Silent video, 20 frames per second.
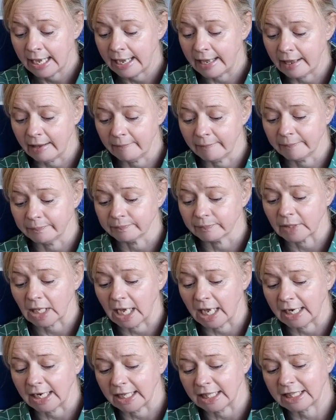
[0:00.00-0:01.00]
Um,
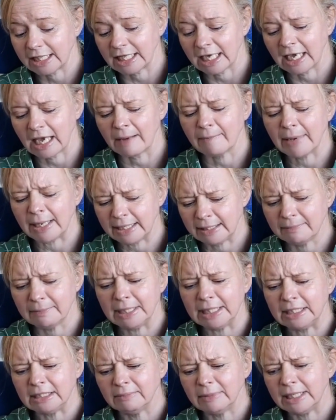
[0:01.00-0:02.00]
and I think I made a
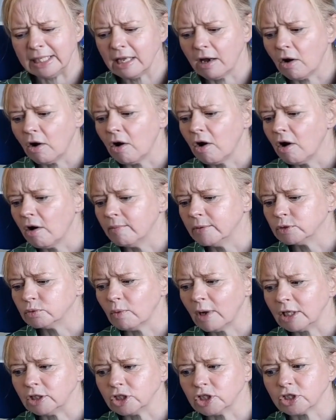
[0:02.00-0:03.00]
medium in the arm as
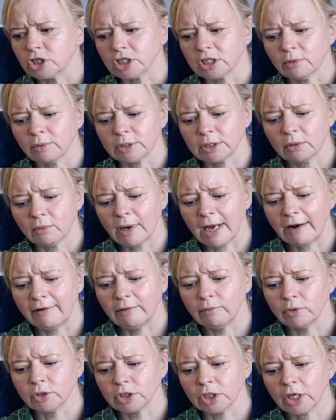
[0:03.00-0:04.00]
well, just because I was aware
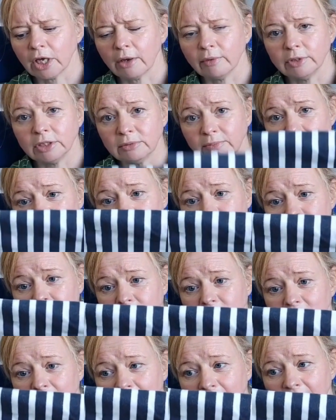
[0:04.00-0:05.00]
it wasn't going to be able
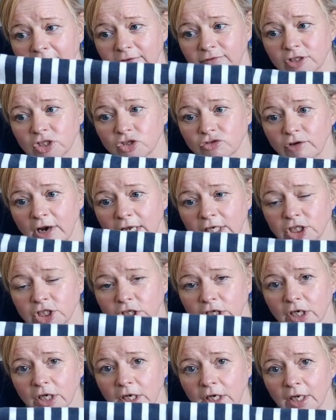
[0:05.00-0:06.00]
to kind of stretch
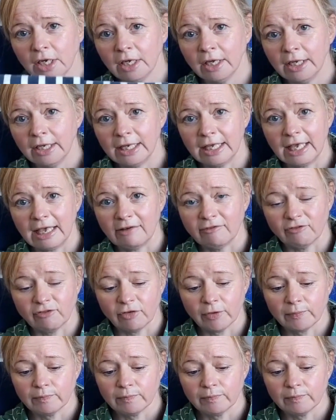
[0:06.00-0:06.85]
and give